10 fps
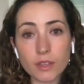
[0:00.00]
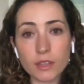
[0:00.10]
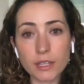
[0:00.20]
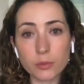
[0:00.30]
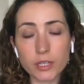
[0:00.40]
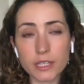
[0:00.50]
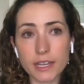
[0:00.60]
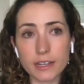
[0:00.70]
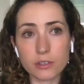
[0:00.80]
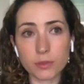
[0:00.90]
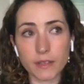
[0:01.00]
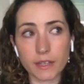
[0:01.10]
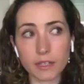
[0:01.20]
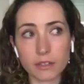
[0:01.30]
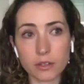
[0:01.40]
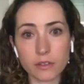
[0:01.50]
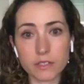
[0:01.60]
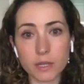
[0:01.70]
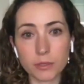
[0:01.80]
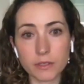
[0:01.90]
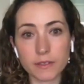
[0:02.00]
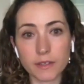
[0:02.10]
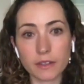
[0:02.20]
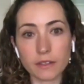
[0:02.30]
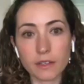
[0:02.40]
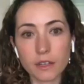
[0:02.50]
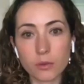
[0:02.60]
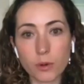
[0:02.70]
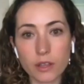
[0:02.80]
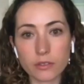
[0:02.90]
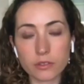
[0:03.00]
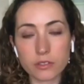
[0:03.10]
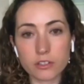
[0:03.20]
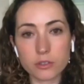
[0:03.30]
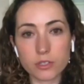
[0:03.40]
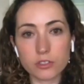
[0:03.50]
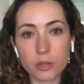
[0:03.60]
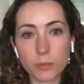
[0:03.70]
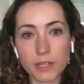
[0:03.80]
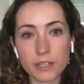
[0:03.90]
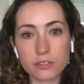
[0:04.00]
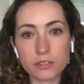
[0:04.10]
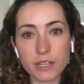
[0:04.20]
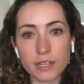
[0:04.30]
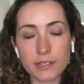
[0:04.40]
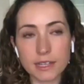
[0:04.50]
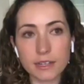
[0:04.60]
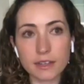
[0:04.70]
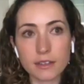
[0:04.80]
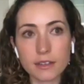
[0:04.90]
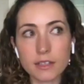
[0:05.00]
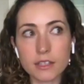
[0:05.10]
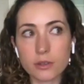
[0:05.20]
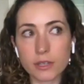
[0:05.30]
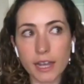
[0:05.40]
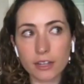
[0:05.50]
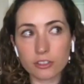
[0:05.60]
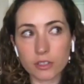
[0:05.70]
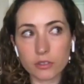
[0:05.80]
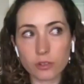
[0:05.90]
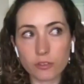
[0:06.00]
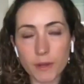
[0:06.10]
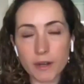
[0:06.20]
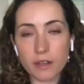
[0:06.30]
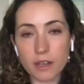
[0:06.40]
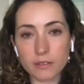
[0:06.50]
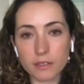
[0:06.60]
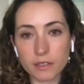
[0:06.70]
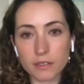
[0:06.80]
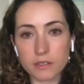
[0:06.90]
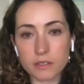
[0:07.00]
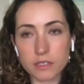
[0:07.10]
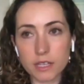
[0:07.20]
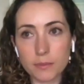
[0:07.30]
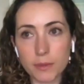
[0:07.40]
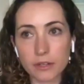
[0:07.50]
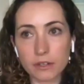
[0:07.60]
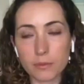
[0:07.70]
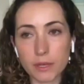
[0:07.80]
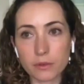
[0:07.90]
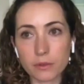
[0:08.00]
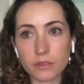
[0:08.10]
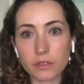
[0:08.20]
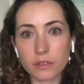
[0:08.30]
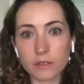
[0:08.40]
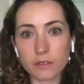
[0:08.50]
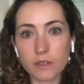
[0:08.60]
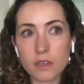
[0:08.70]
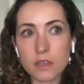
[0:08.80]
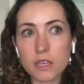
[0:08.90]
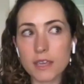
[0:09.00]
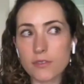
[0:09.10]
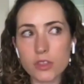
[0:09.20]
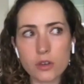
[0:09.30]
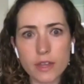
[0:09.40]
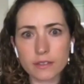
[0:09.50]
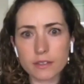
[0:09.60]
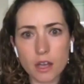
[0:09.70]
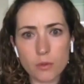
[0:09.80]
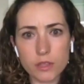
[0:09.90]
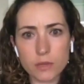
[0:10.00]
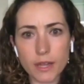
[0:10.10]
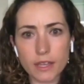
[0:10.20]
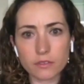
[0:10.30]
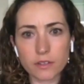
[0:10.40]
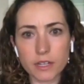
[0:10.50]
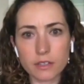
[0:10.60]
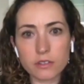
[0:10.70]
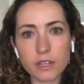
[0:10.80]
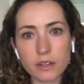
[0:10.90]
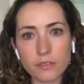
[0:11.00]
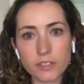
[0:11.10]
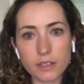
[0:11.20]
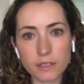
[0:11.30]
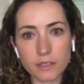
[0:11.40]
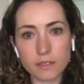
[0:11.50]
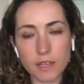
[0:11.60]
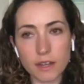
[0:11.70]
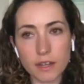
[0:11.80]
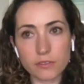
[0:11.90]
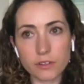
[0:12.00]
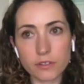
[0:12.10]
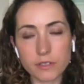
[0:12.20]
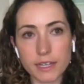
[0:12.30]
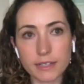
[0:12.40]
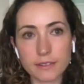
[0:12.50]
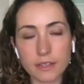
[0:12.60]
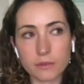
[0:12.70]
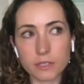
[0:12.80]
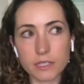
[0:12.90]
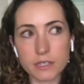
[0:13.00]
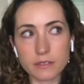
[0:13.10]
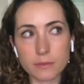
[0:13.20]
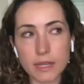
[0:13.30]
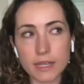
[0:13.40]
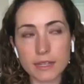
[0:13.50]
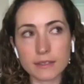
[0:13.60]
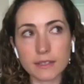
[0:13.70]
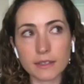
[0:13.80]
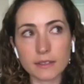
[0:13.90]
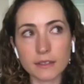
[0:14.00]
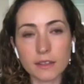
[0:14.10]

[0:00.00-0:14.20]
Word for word: Like we can get into a setting known as double descent, where as you start to interpolate your training data, you can actually sort of paradoxically start to get better and better results even though that's not what the bias variance trade off tells us. And at first glance, that really doesn't make any sense.